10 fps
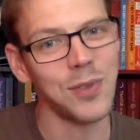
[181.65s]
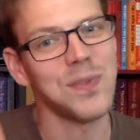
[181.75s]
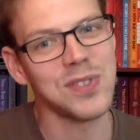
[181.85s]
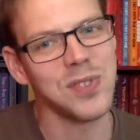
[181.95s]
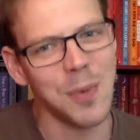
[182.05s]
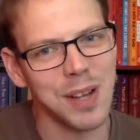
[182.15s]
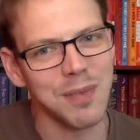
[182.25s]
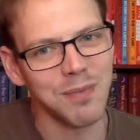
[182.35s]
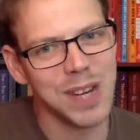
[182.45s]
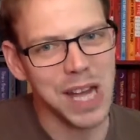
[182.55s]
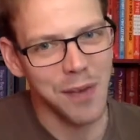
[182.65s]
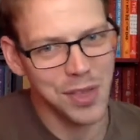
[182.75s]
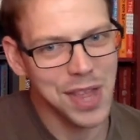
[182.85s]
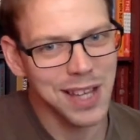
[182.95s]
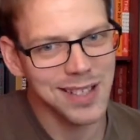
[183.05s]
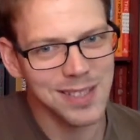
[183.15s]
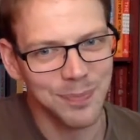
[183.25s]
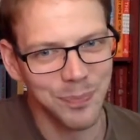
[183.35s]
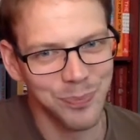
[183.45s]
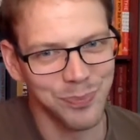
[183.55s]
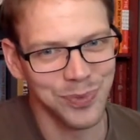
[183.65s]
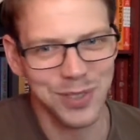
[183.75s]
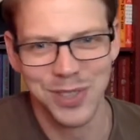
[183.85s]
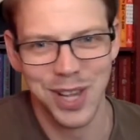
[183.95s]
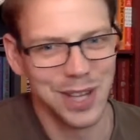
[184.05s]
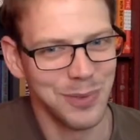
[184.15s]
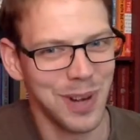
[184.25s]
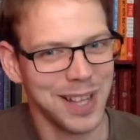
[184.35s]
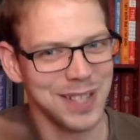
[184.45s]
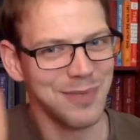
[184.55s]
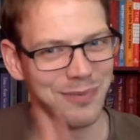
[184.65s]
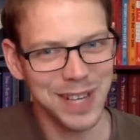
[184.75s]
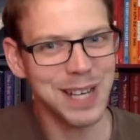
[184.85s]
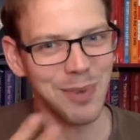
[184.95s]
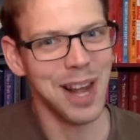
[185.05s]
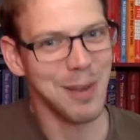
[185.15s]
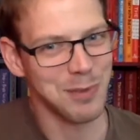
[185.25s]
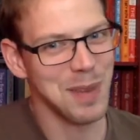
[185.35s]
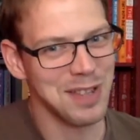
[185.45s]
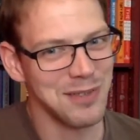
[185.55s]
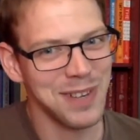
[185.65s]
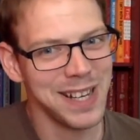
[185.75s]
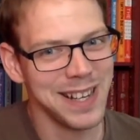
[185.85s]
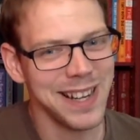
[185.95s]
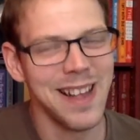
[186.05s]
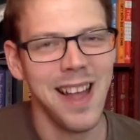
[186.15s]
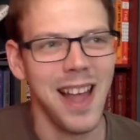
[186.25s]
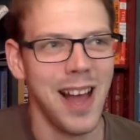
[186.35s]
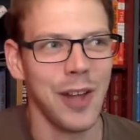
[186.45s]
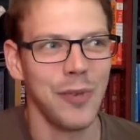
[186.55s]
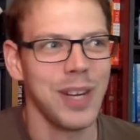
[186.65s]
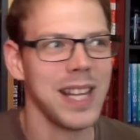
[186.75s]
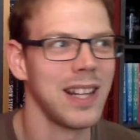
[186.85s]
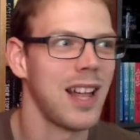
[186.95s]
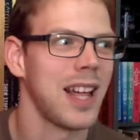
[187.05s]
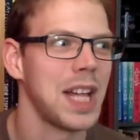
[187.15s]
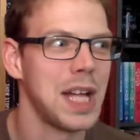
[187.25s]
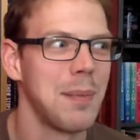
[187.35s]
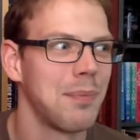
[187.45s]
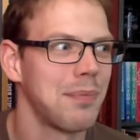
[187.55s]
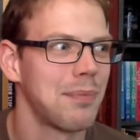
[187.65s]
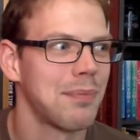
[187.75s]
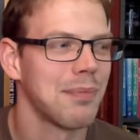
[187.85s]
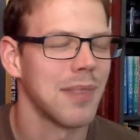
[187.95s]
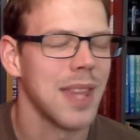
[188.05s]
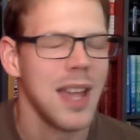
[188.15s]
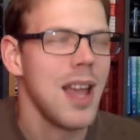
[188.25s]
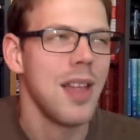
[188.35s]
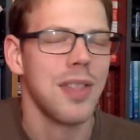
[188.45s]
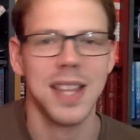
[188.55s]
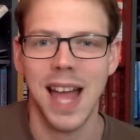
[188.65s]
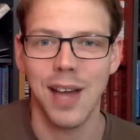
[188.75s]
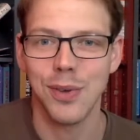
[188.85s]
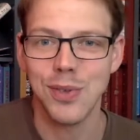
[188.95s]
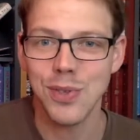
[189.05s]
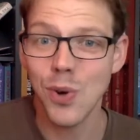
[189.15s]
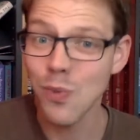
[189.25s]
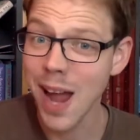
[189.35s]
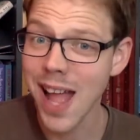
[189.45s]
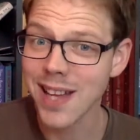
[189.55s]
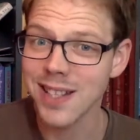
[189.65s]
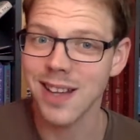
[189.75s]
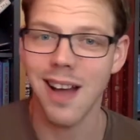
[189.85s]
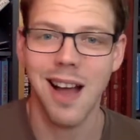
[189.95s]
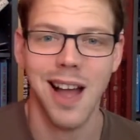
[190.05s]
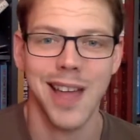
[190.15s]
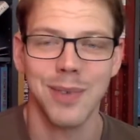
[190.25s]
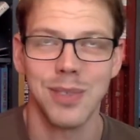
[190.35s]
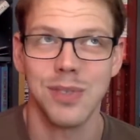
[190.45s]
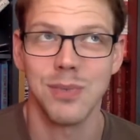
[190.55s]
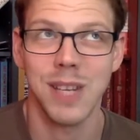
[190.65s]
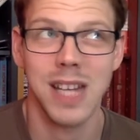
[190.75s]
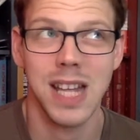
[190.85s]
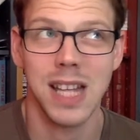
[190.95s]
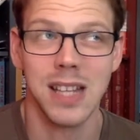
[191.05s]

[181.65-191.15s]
of stop and read other things. So I didn't read what I was meant to reading. I was reading like The Cat Who Saw Red. I was reading